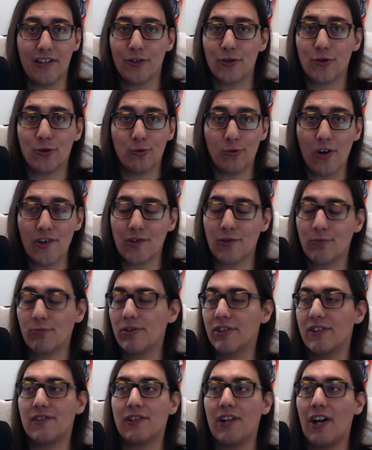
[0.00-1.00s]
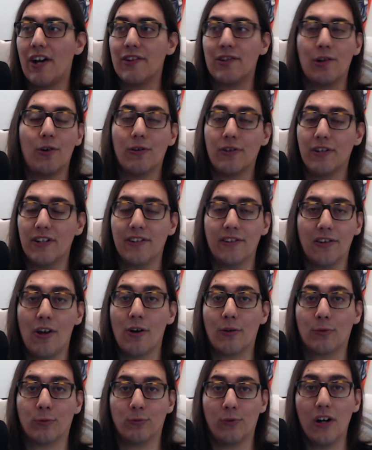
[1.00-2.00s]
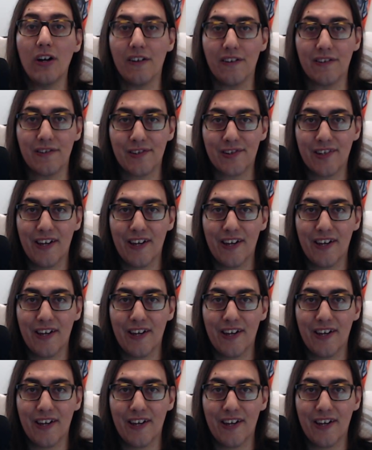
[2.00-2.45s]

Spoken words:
Trust where these guys are in long runs.